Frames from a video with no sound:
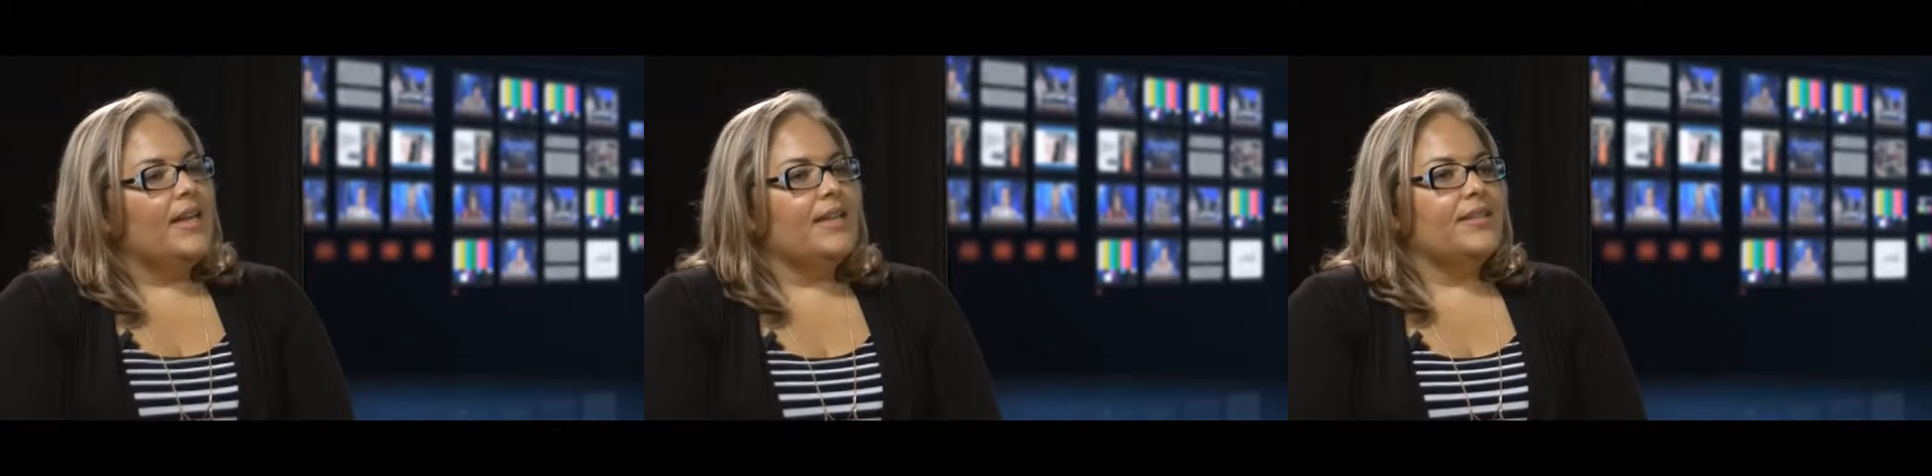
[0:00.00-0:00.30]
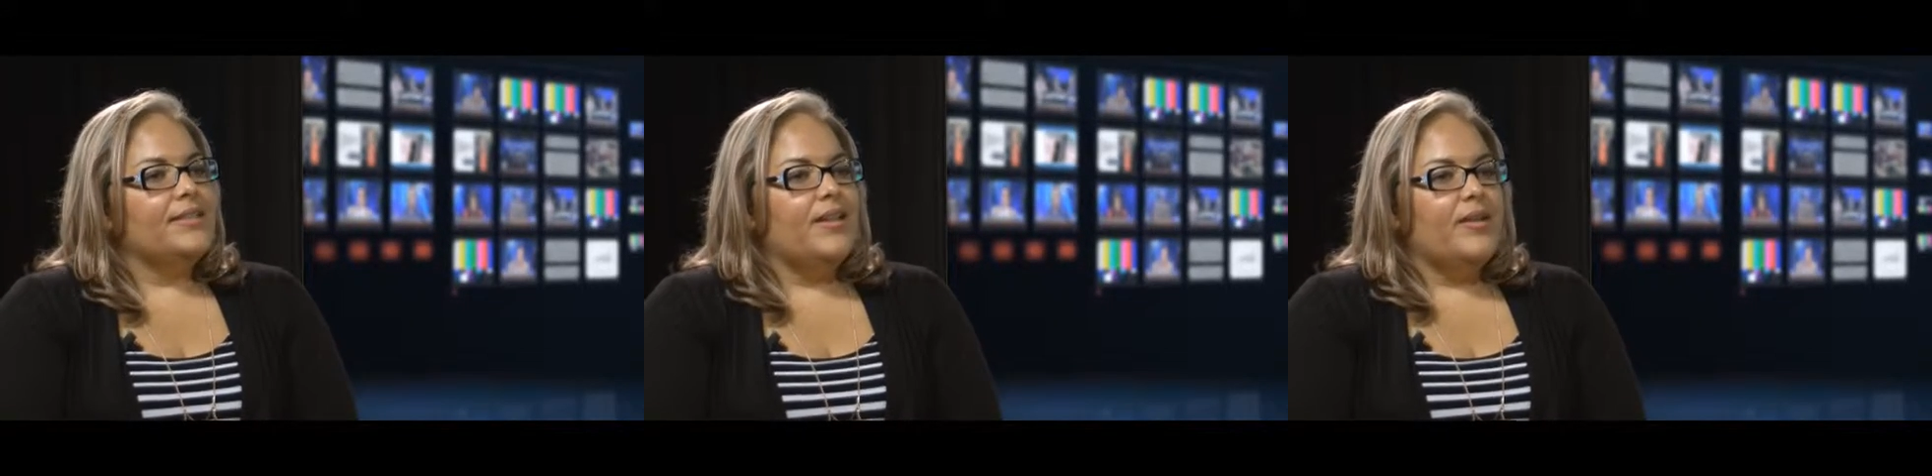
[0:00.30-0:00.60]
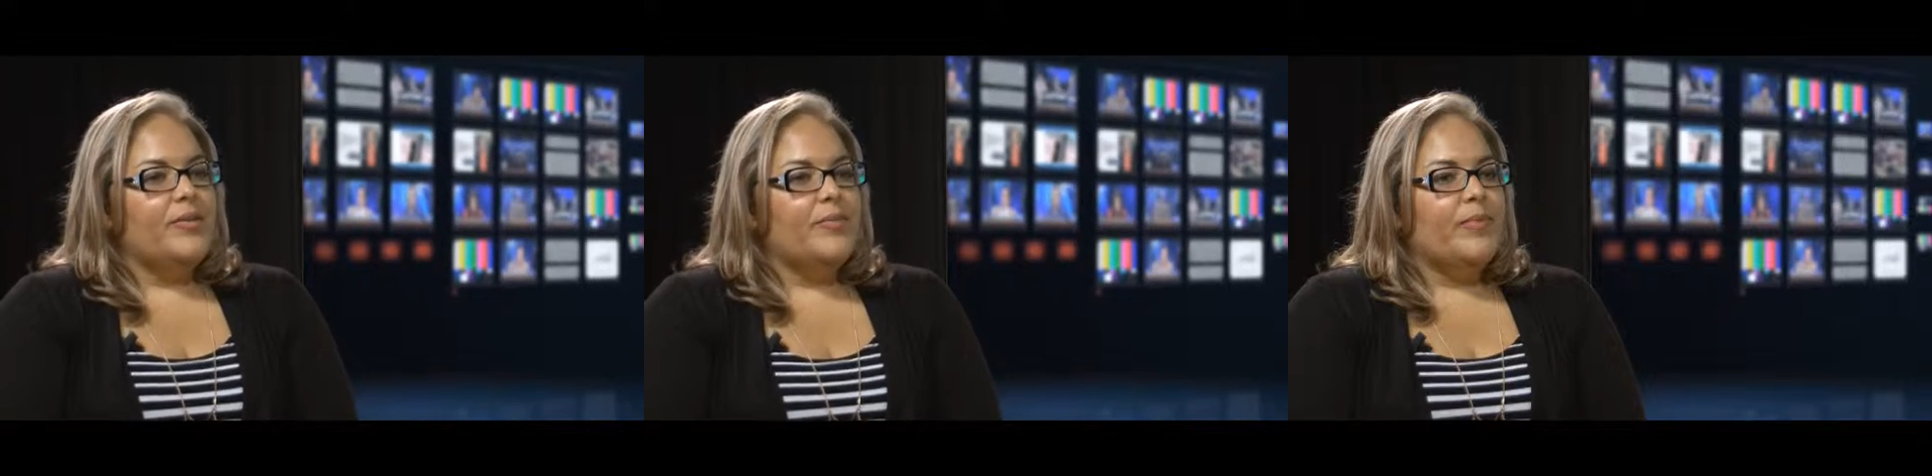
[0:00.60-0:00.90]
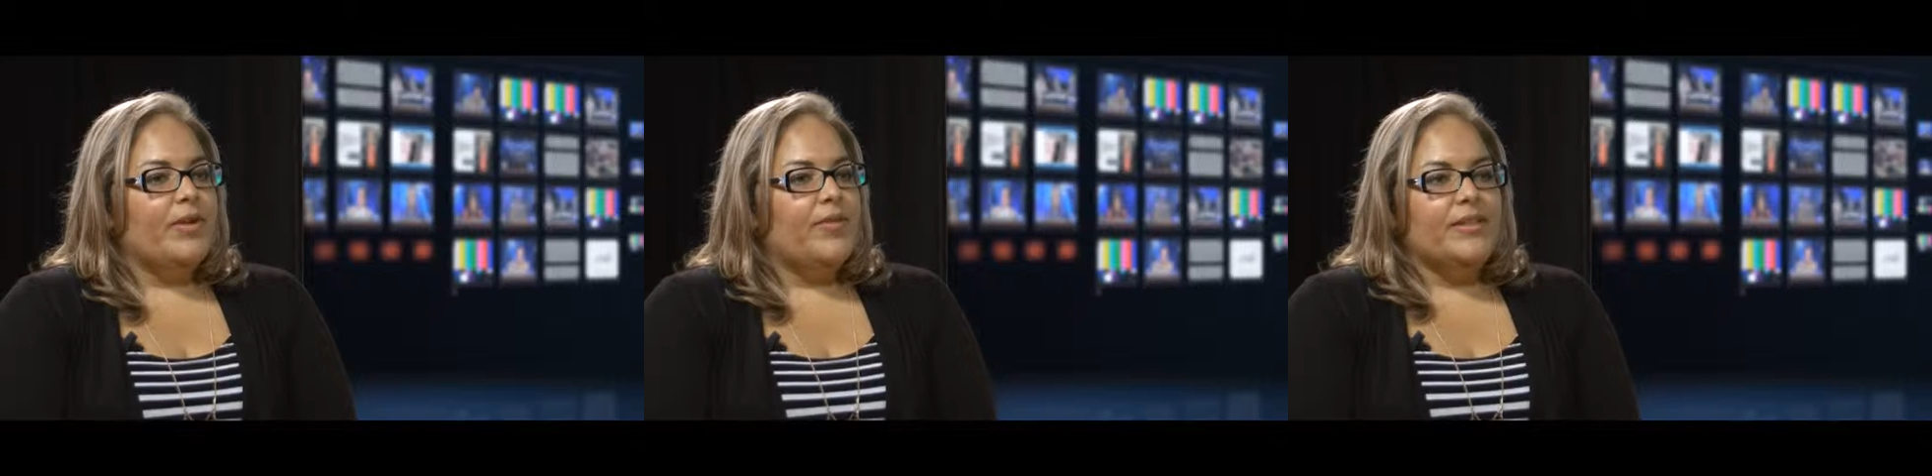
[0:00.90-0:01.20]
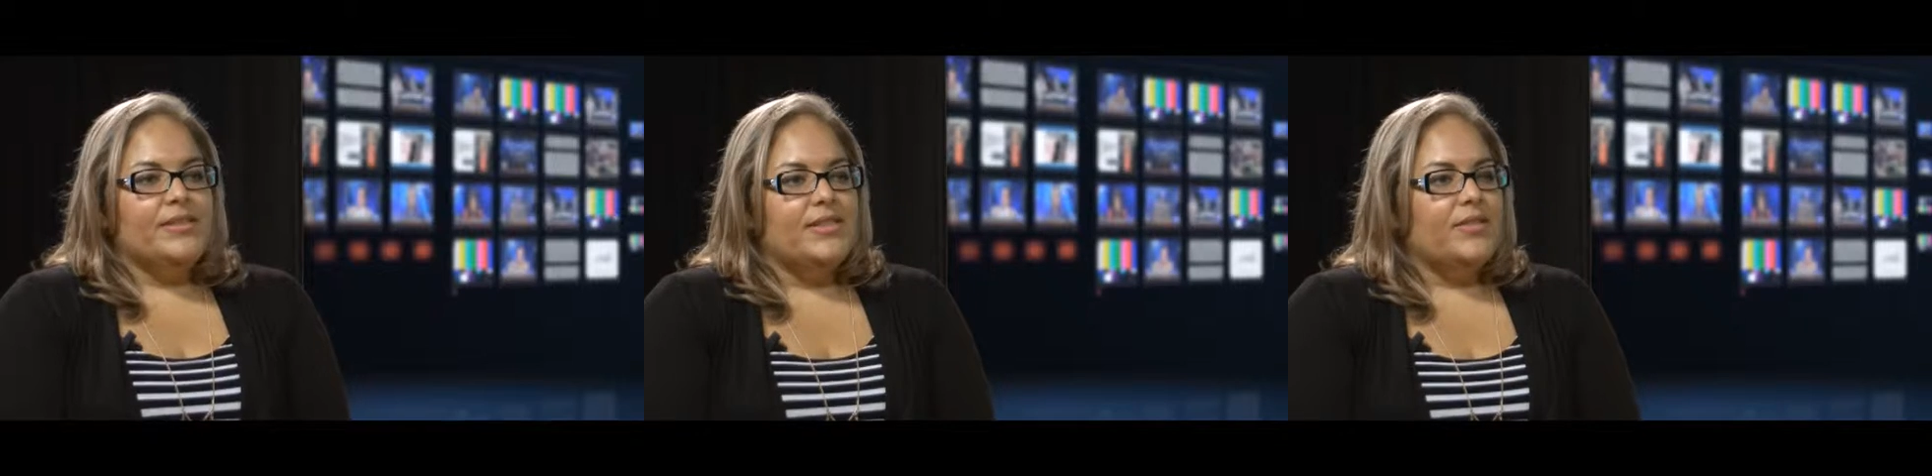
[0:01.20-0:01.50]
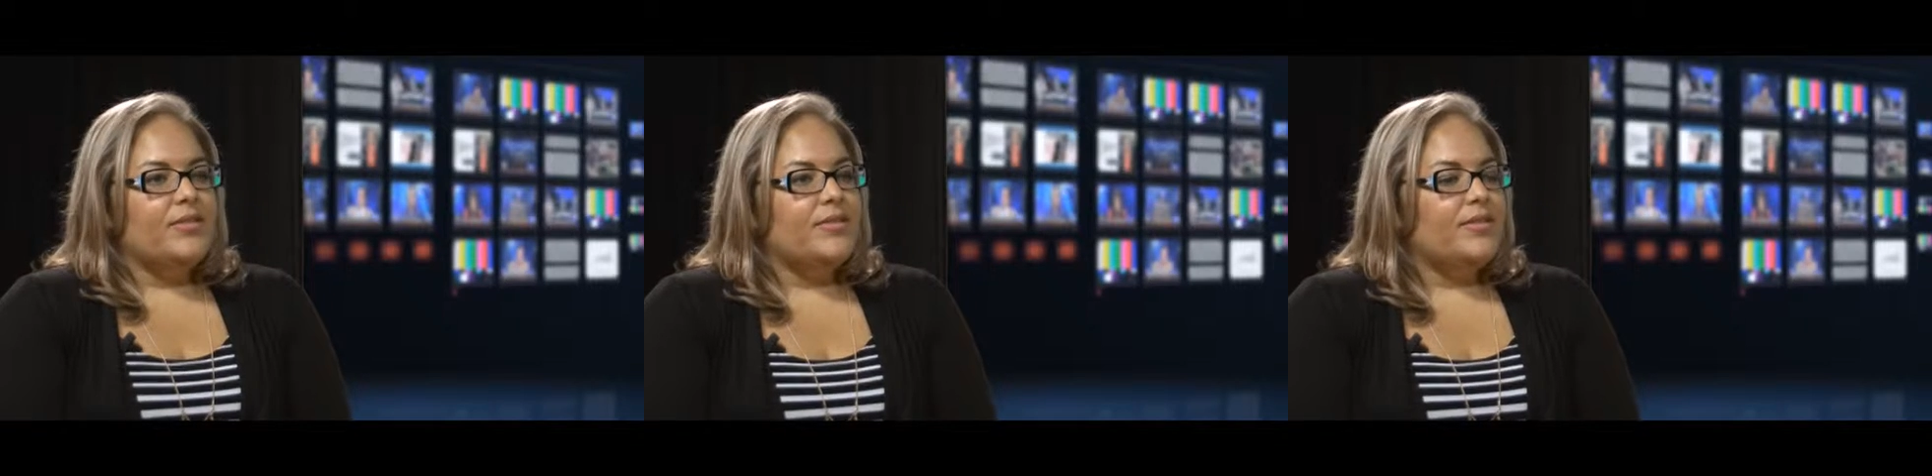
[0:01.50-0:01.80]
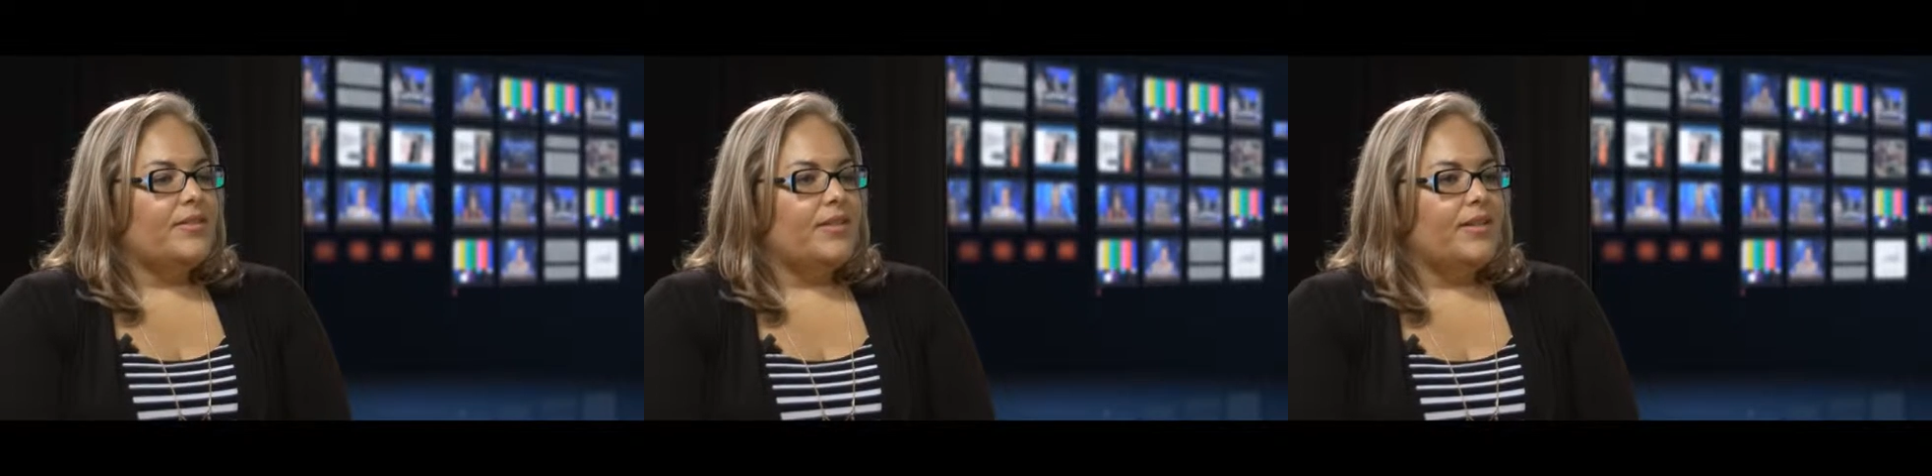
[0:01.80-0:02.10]
and our
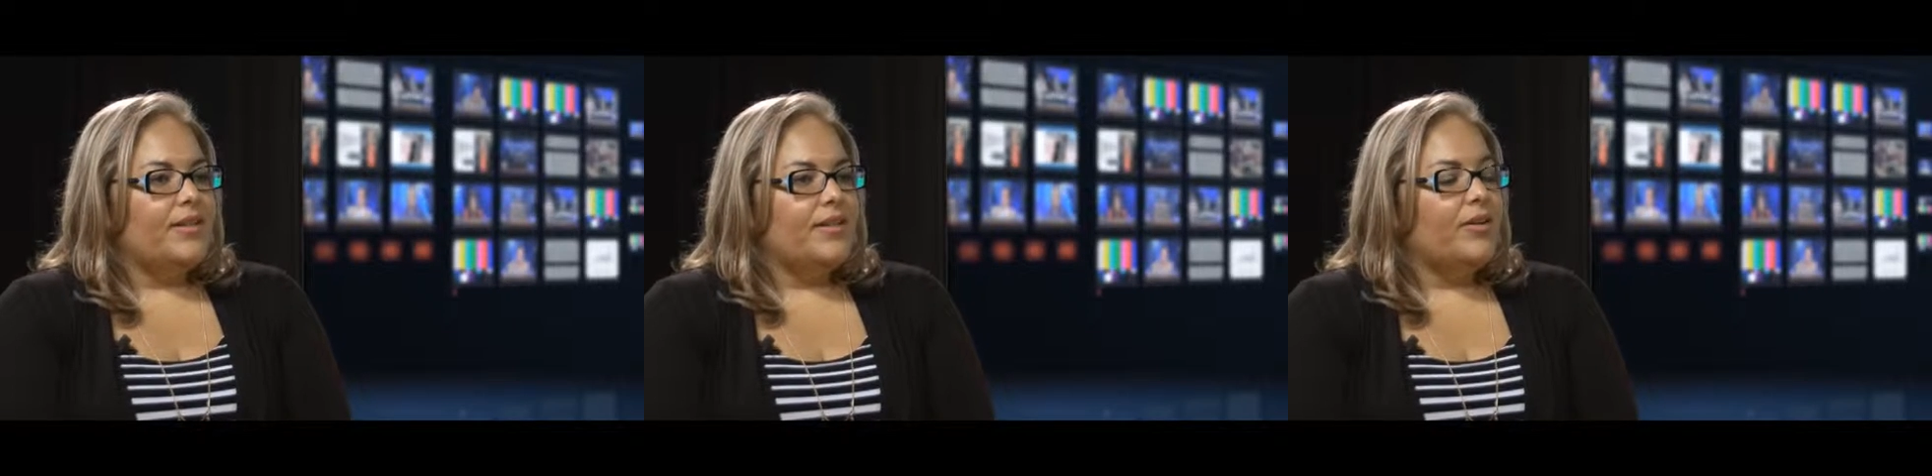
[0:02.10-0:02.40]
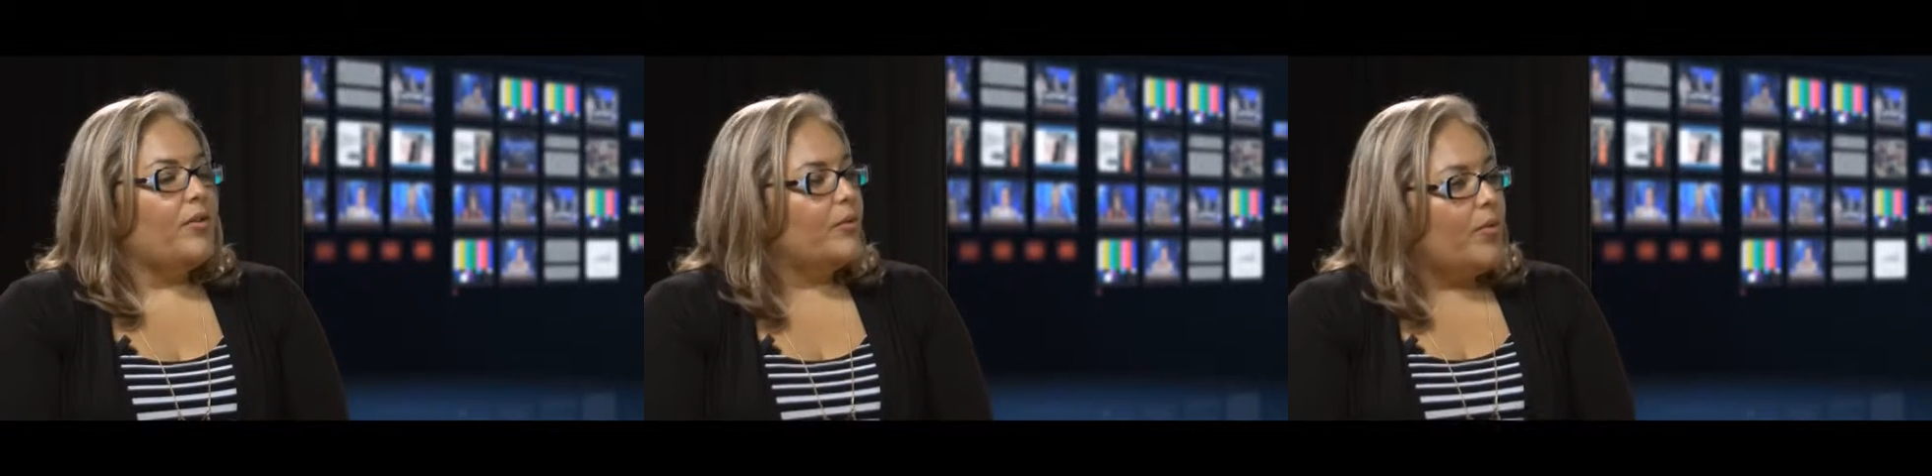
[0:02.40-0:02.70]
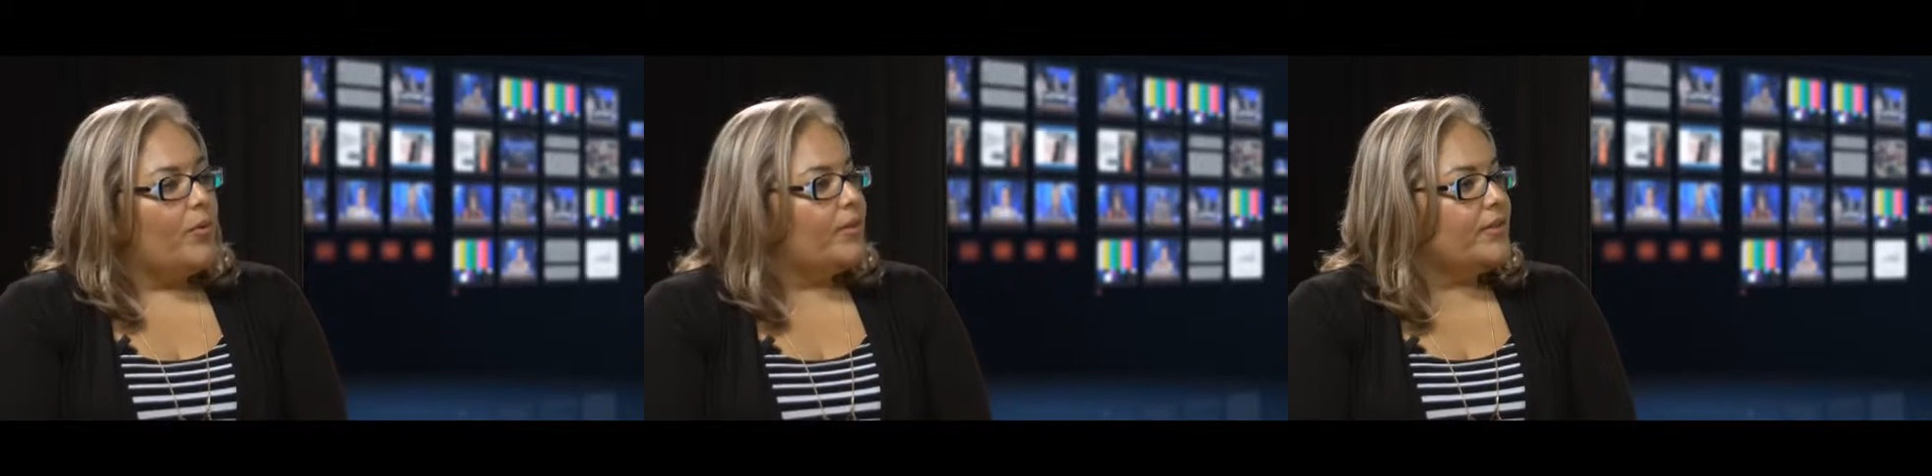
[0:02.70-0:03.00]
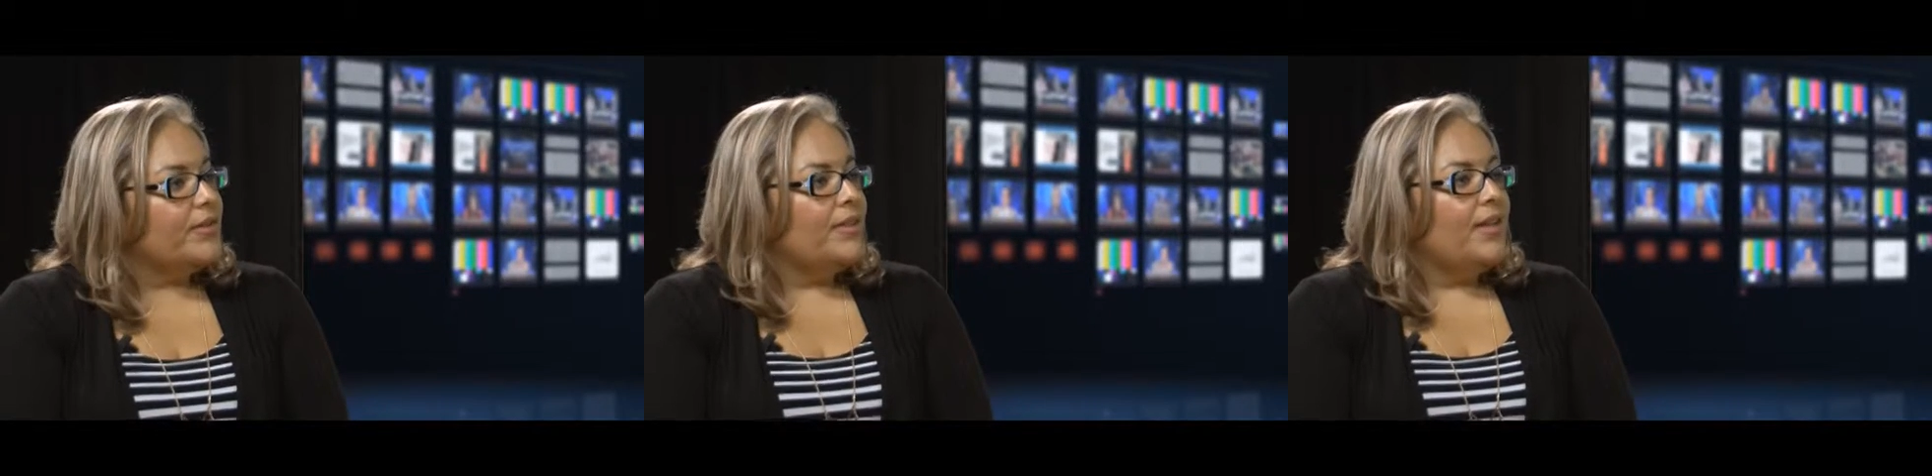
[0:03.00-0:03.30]
volunteers go to court,